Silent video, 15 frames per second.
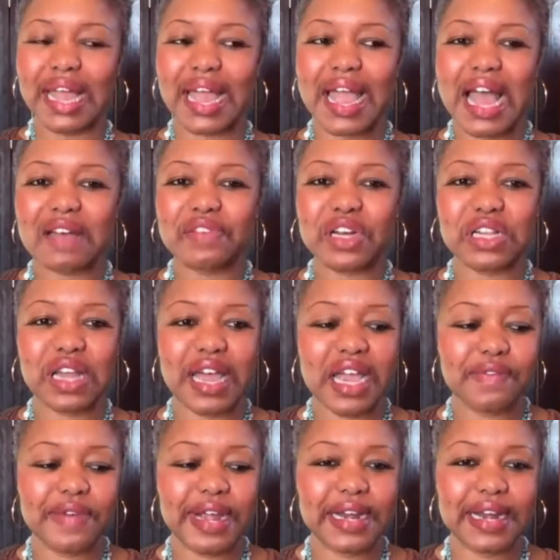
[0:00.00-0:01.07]
have a
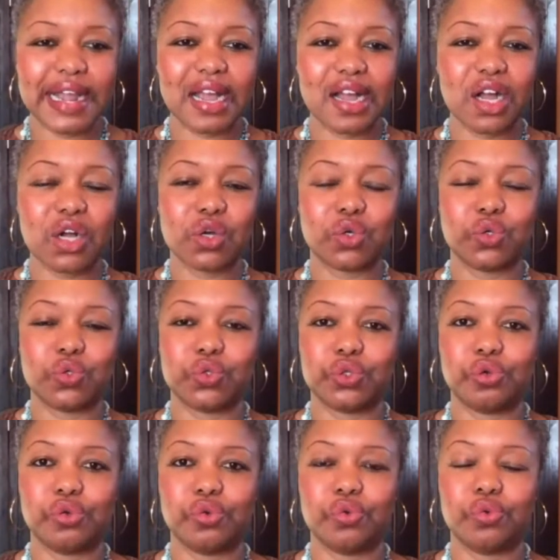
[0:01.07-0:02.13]
client right now
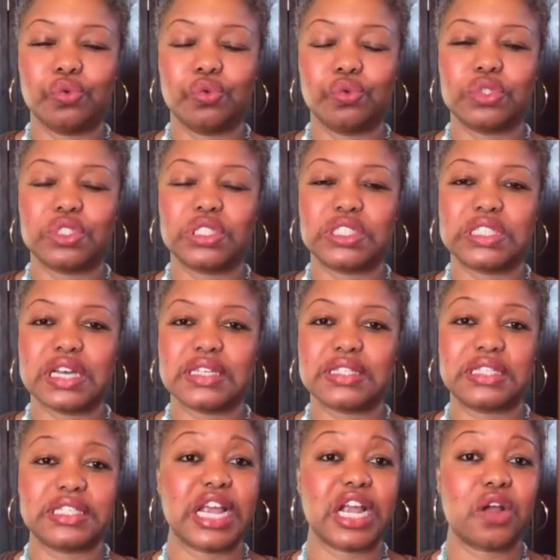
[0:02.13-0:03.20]
who
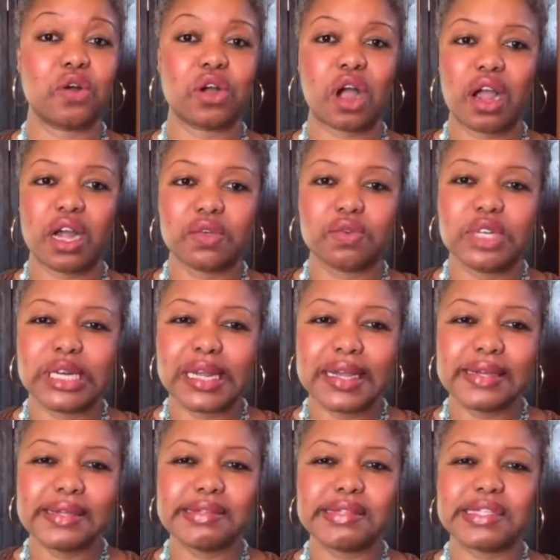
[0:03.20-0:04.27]
does tarot card
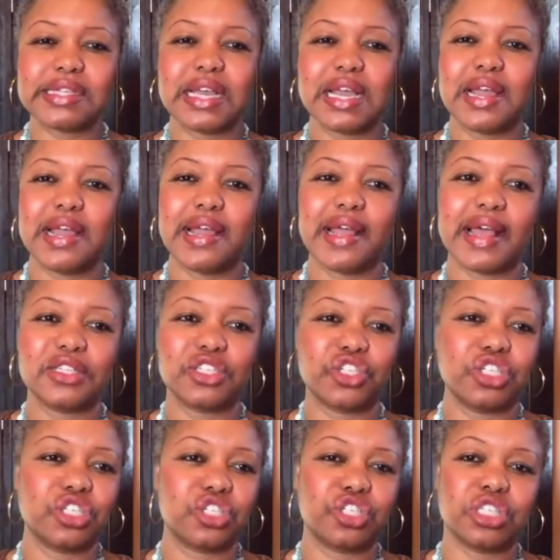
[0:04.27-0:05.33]
readings, and
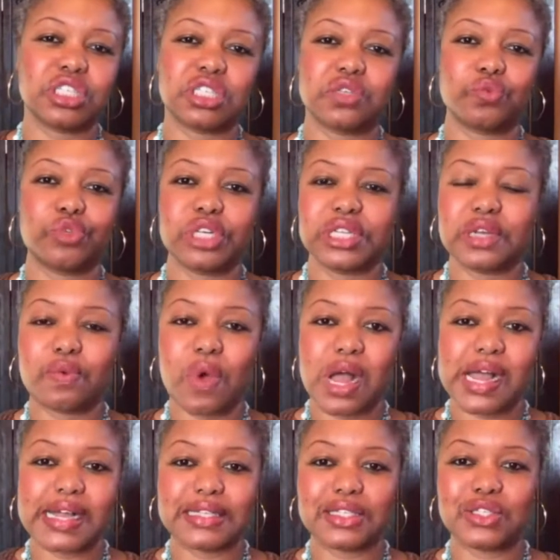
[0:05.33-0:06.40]
she's just a really
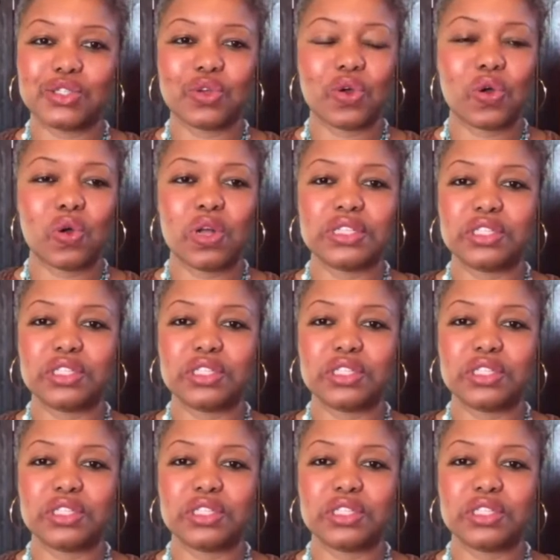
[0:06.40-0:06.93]
wise soul.